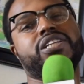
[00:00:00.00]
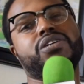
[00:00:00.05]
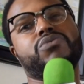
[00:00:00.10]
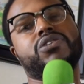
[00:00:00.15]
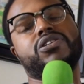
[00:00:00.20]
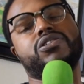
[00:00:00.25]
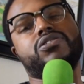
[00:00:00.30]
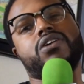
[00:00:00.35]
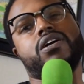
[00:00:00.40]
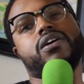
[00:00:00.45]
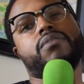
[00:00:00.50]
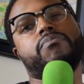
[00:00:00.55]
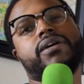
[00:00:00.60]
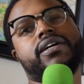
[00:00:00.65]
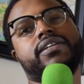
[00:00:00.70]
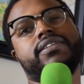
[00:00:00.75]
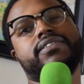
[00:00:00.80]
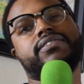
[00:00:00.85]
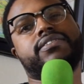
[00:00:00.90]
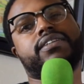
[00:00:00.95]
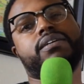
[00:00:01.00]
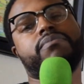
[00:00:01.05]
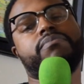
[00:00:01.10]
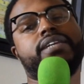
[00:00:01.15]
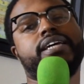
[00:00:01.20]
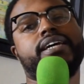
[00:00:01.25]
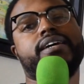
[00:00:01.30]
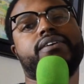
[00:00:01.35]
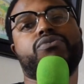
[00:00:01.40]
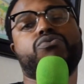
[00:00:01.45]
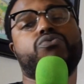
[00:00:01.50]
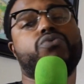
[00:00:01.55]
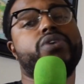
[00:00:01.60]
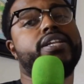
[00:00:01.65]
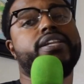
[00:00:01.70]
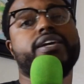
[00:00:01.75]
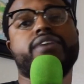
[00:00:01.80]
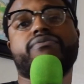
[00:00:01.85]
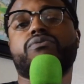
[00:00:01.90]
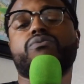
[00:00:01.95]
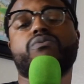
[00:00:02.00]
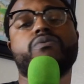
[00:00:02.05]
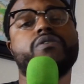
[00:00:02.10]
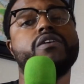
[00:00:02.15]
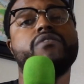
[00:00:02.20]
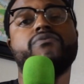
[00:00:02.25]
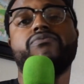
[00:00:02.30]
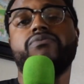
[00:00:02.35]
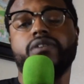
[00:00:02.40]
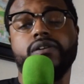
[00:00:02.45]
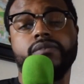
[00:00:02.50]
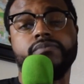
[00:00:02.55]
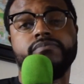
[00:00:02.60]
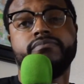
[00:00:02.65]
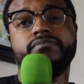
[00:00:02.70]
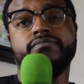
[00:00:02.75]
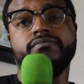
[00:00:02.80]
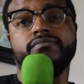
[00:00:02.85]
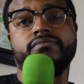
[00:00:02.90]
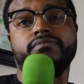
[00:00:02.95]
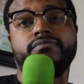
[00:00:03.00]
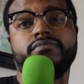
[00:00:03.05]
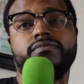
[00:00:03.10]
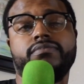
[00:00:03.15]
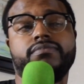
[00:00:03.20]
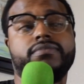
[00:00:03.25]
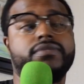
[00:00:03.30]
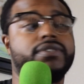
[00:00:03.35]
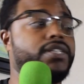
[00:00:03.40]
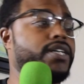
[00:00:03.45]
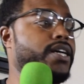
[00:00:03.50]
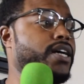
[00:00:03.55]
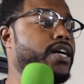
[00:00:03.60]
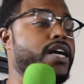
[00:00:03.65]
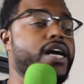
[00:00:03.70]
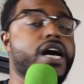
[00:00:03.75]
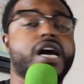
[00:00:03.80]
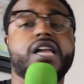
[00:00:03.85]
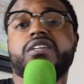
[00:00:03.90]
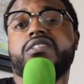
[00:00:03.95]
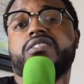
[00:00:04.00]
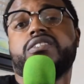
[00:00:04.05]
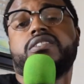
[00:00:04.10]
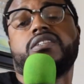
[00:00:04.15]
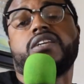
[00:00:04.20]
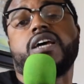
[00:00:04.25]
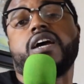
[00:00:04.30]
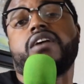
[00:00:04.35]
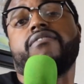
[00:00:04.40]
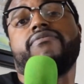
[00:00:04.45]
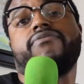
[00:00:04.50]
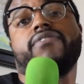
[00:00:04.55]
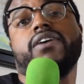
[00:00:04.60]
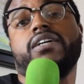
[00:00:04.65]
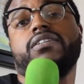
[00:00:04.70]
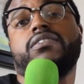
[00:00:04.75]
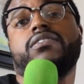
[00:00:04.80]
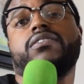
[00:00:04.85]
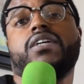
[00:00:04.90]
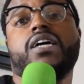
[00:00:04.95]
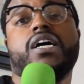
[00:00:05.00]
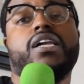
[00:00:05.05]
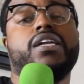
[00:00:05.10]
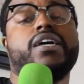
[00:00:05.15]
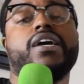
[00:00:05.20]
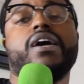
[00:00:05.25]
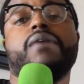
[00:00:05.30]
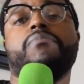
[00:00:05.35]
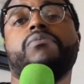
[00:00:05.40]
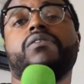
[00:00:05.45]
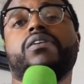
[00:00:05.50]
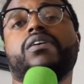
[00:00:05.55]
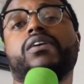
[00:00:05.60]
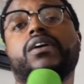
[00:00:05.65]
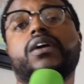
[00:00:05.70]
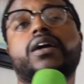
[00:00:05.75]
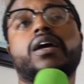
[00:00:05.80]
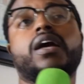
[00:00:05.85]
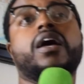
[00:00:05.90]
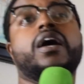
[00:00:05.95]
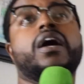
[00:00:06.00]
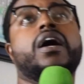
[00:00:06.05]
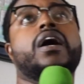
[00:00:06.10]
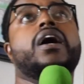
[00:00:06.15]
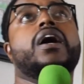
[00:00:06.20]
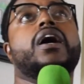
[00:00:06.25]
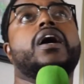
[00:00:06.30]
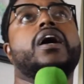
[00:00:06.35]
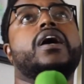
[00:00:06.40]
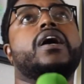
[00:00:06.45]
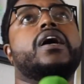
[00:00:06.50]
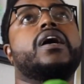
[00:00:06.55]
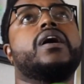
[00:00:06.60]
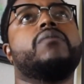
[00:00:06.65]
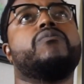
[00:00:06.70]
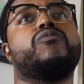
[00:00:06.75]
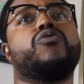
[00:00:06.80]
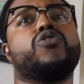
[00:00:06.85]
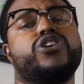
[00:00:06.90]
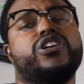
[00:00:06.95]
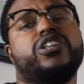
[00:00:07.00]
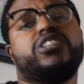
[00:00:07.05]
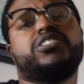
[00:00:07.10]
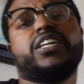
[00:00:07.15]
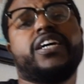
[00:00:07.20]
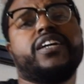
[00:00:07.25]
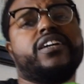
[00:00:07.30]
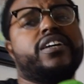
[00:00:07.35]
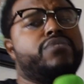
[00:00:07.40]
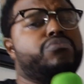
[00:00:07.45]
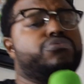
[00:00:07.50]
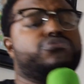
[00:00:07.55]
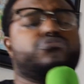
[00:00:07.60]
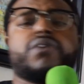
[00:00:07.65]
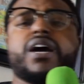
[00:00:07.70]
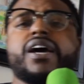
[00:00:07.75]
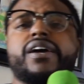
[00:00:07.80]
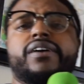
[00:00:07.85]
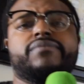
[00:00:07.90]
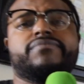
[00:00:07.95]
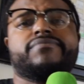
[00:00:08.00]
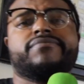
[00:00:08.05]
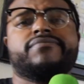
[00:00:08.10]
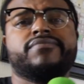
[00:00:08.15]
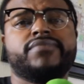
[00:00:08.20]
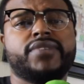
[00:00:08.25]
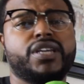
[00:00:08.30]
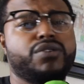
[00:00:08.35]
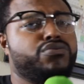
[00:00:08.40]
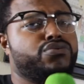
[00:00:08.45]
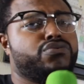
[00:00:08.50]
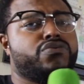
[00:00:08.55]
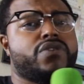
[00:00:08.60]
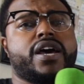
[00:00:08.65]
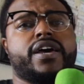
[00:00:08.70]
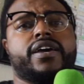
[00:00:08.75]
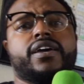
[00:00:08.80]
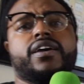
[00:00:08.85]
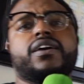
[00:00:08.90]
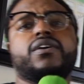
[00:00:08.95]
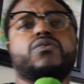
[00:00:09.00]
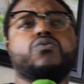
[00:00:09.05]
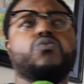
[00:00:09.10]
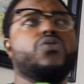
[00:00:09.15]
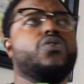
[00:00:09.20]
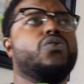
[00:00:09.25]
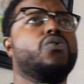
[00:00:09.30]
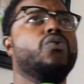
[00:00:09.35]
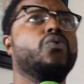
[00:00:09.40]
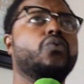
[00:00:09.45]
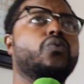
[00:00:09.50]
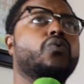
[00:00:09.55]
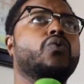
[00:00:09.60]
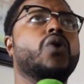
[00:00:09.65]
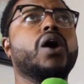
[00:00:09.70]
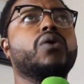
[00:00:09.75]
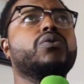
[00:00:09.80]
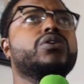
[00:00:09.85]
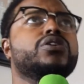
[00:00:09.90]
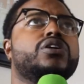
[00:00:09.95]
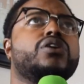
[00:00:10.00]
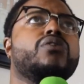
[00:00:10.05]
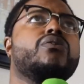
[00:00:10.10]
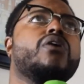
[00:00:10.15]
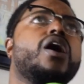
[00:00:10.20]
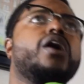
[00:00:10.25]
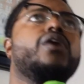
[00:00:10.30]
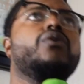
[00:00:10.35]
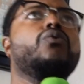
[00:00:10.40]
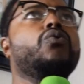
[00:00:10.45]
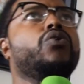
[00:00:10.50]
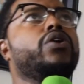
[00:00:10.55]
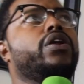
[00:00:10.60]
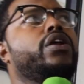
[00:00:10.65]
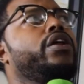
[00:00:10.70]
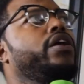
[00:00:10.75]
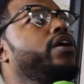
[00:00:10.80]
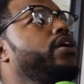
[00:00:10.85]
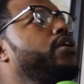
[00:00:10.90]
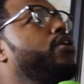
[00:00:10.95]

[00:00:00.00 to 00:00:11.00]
want to talk about is something that we never ran from. Colin's sacrifice, Colin Kaepernick. Um, four years later, he was right. He was right. What, why was he right? What did he